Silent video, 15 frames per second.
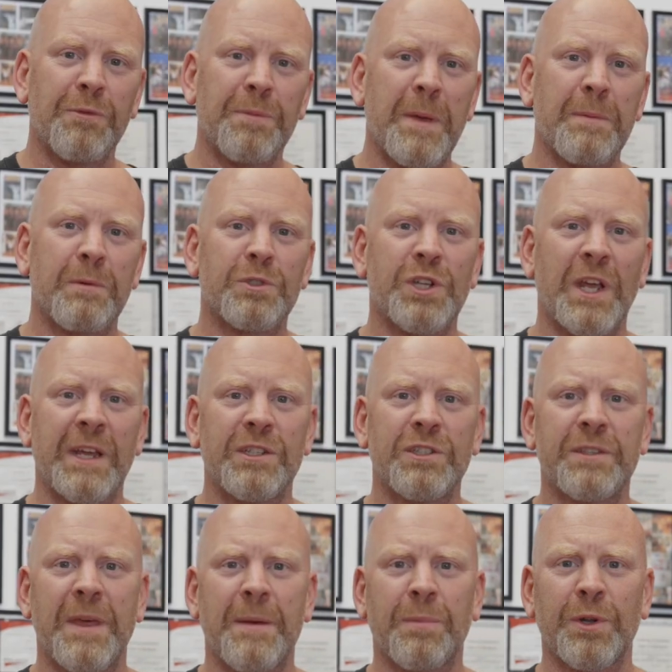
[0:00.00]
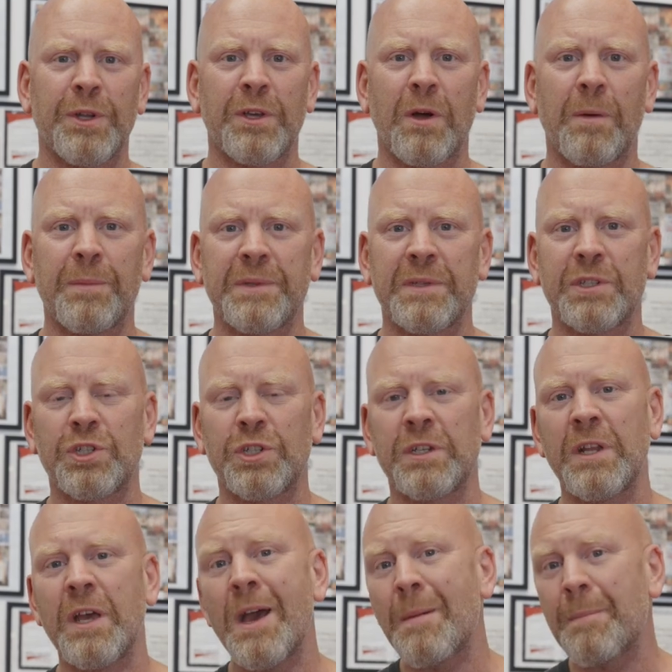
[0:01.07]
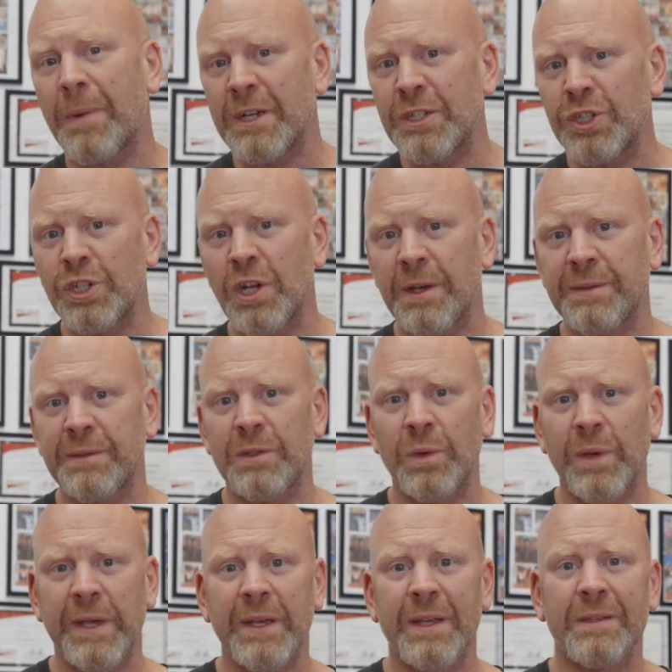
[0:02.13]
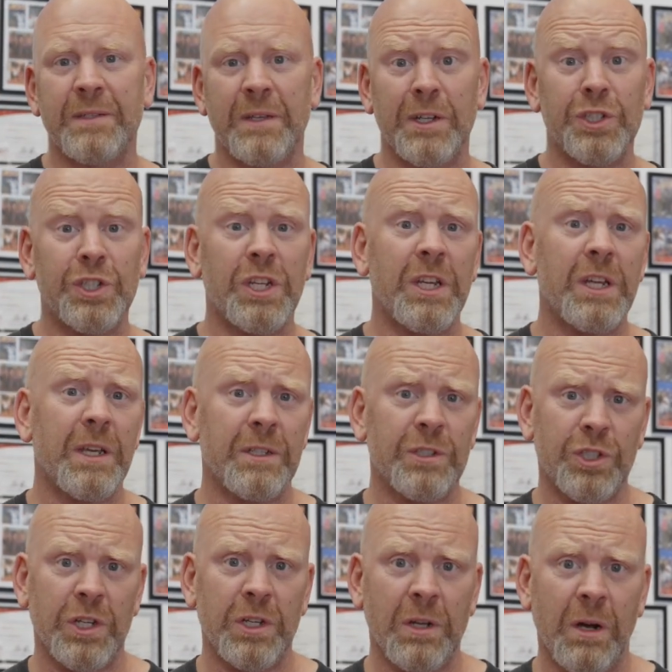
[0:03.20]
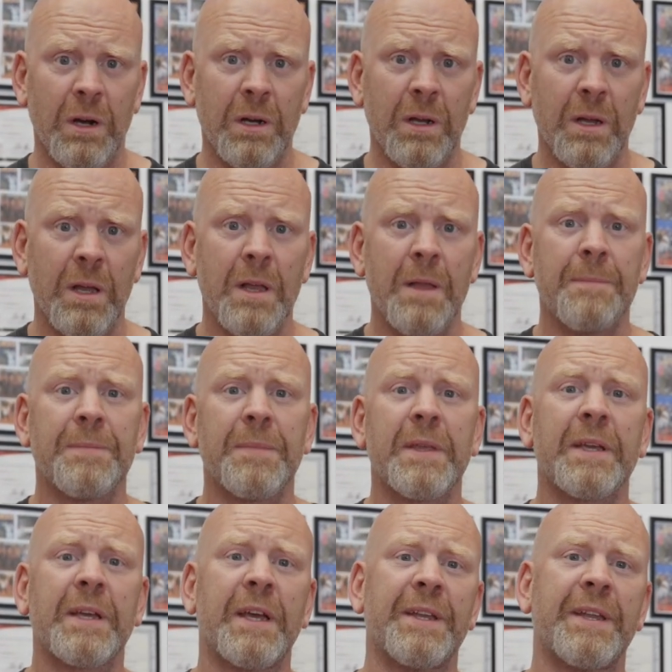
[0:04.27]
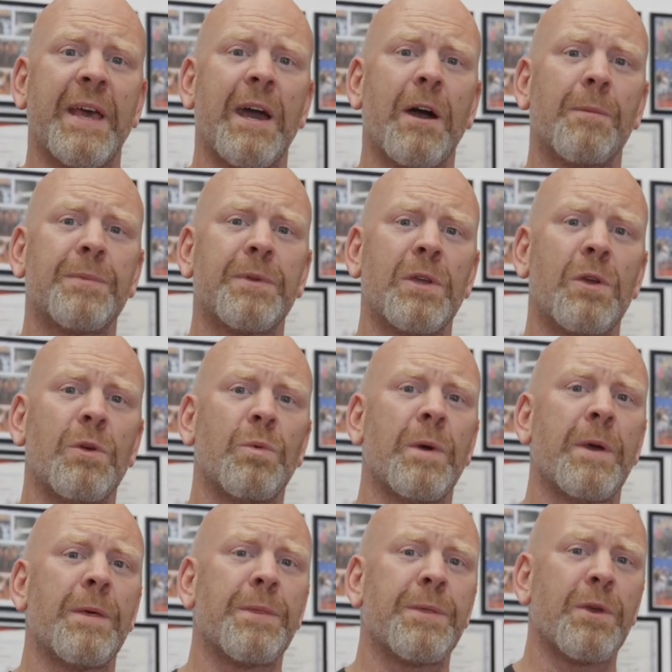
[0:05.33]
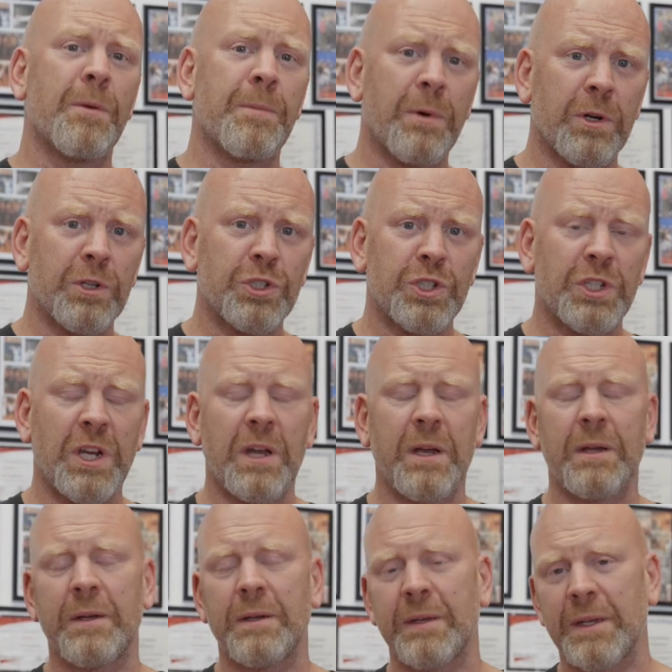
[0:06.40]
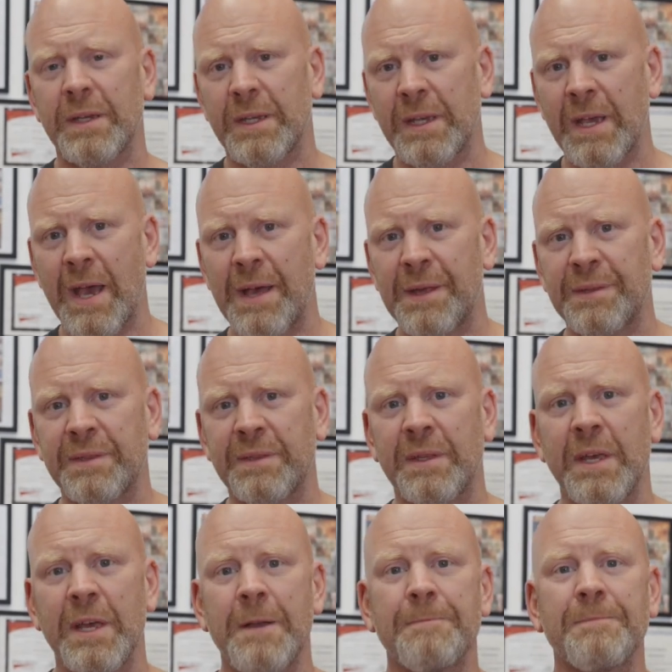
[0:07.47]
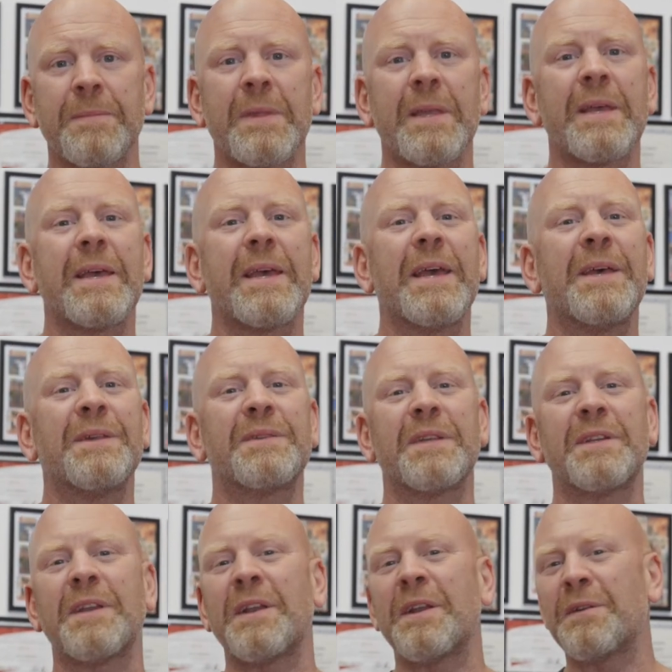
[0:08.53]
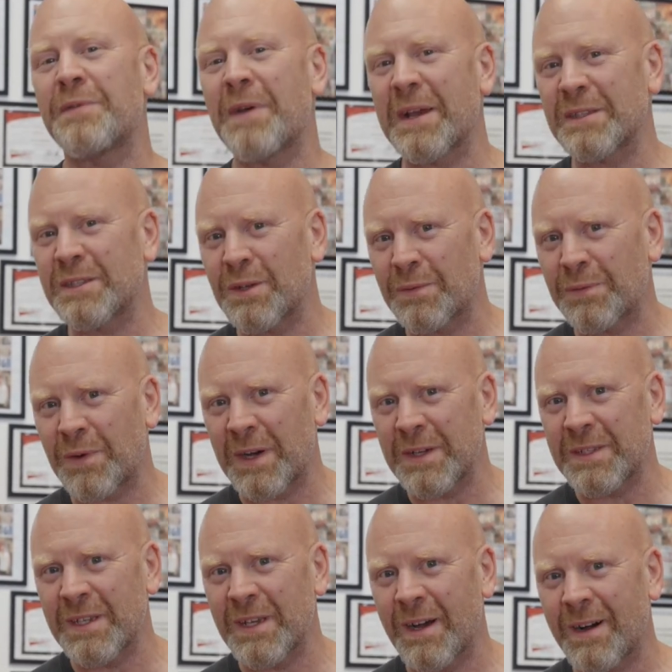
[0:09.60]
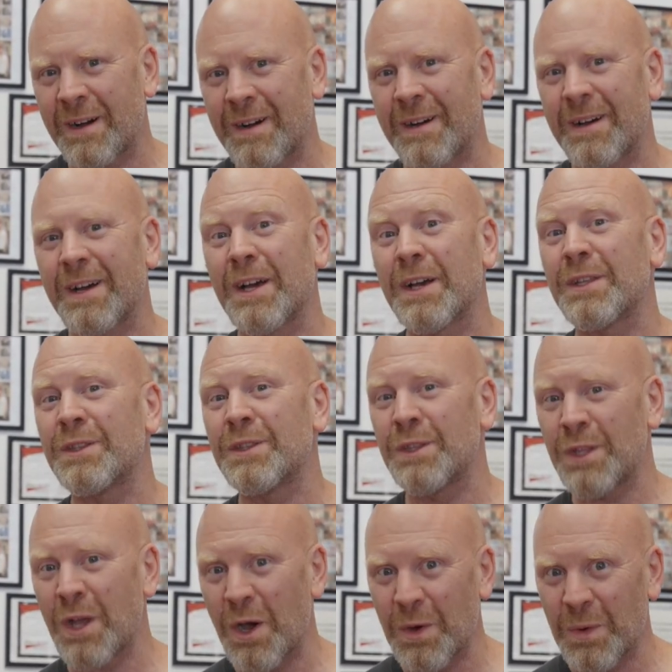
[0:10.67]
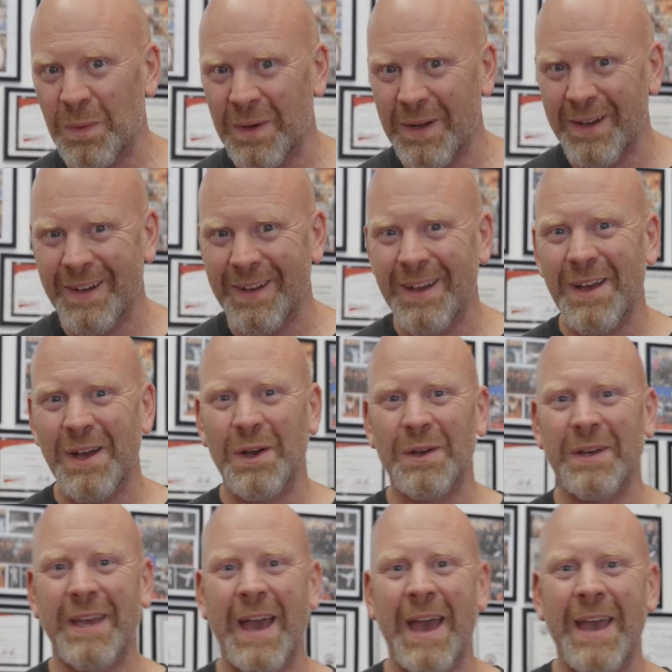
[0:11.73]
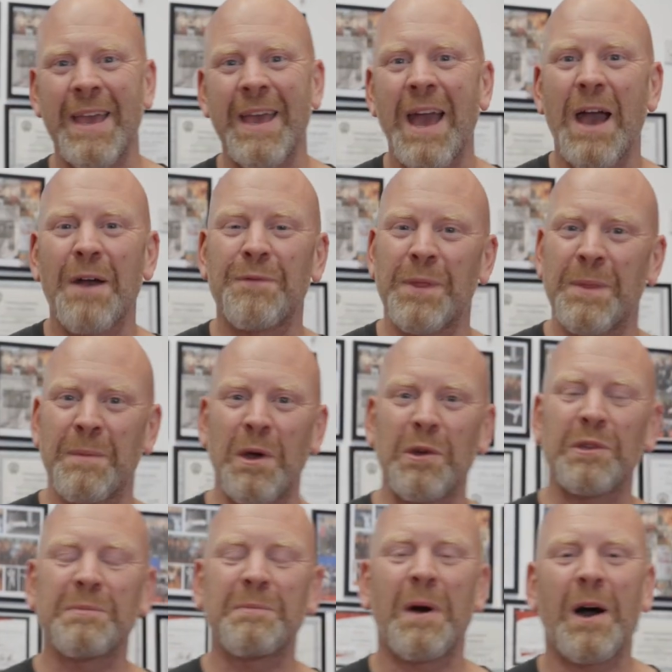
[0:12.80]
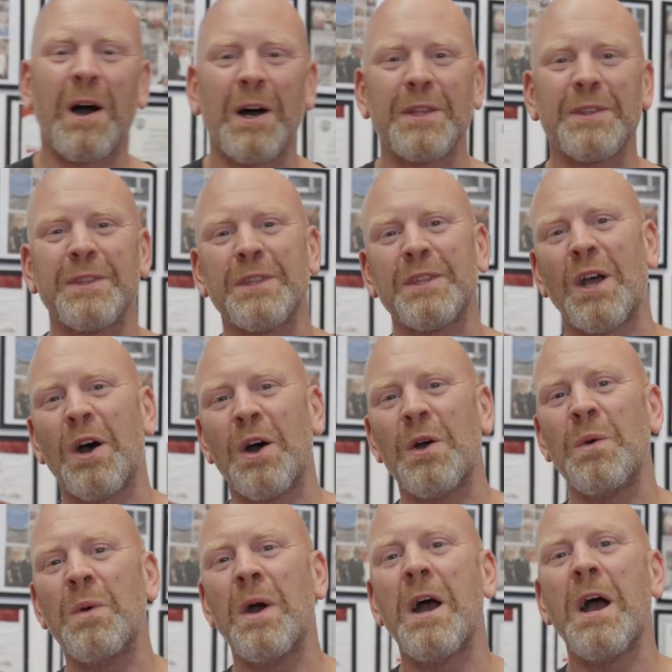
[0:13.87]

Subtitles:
of people change their body composition by just doing Tai Chi and Qigong. Can it help you with your posture? Yes. Is it an effective fighting art? No. Okay, for the most part, no.